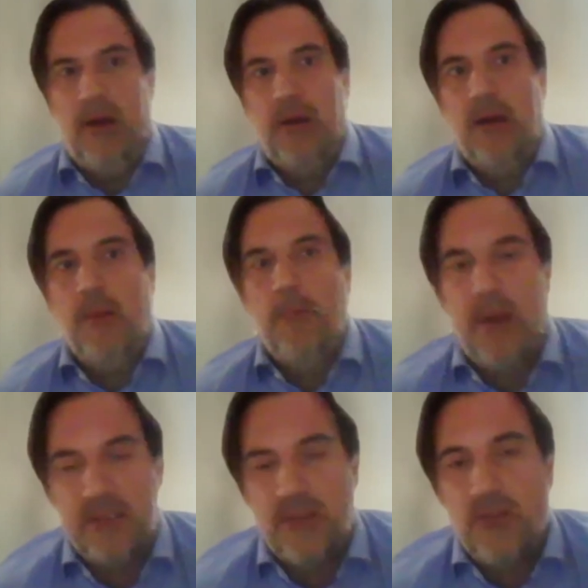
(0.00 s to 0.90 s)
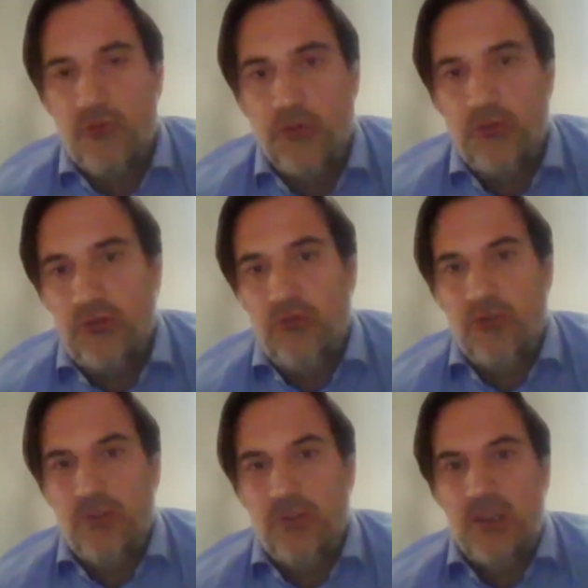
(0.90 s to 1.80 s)
unpleasant truth
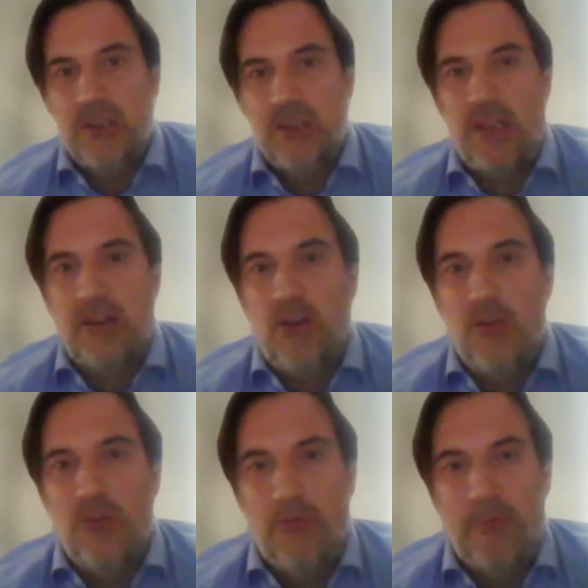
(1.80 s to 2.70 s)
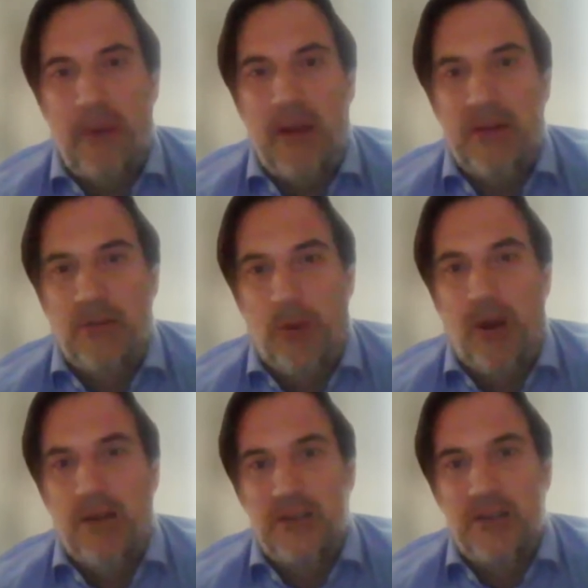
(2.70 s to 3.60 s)
is that the EU made it
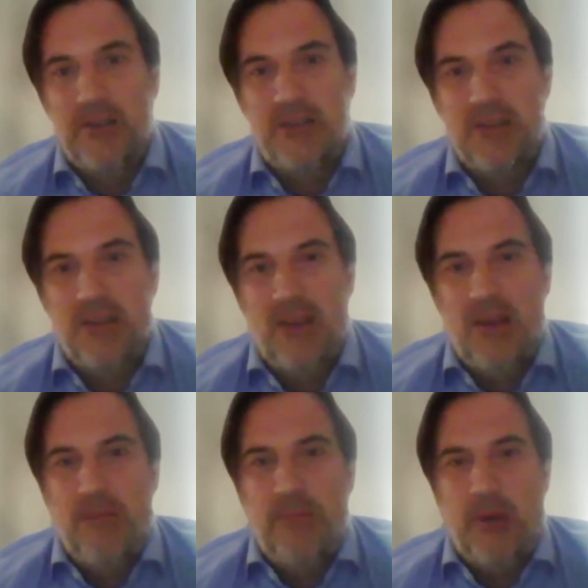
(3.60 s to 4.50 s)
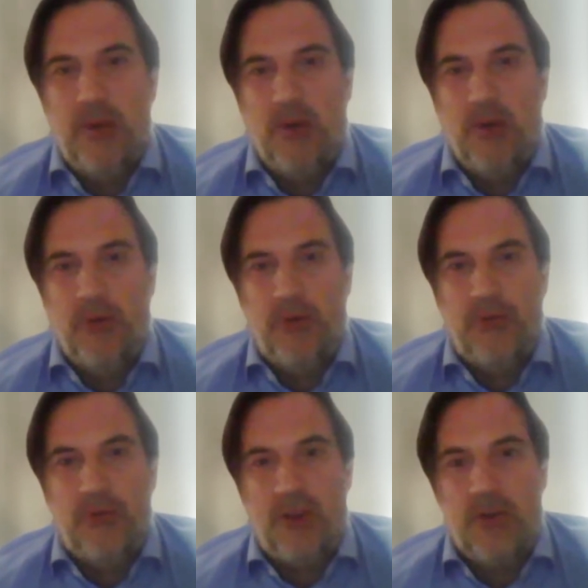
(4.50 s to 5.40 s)
worse,
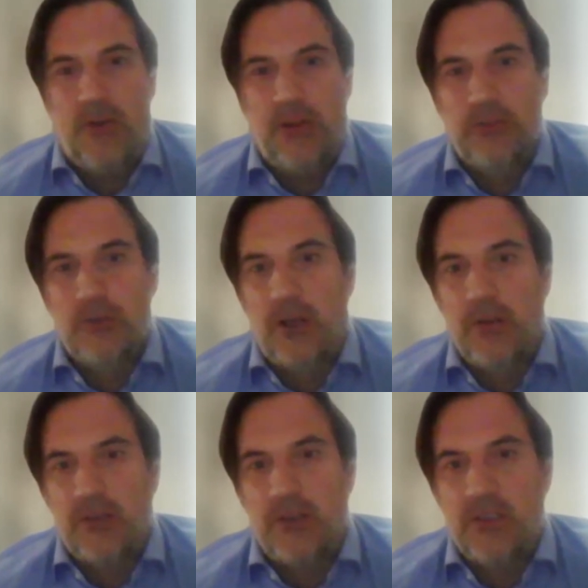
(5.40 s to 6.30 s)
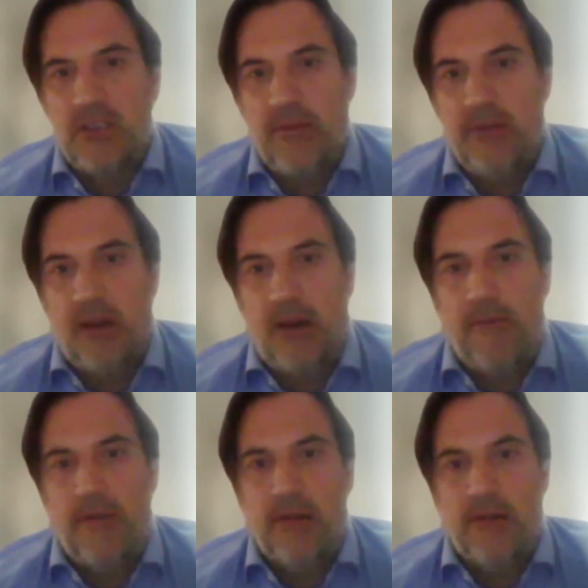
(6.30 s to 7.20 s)
because around 2007, and I
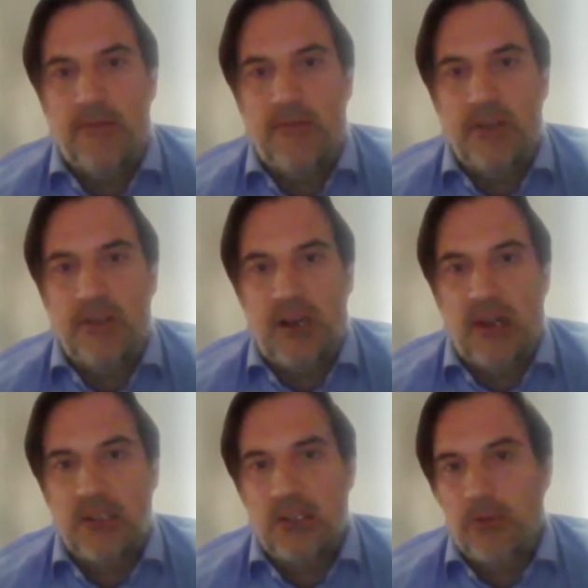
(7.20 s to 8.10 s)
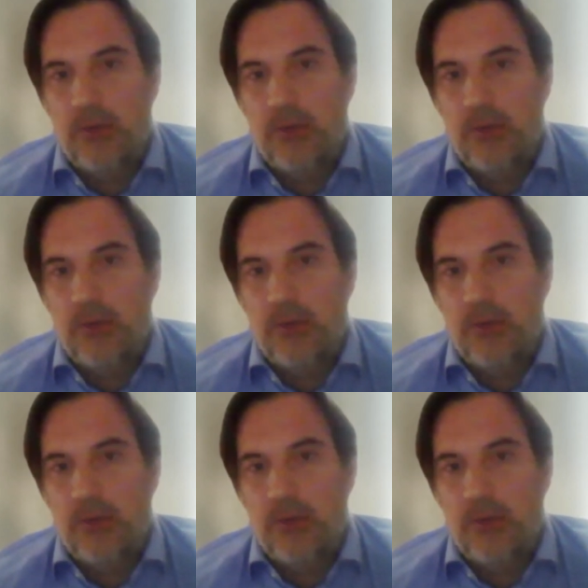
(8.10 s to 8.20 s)
think the French election when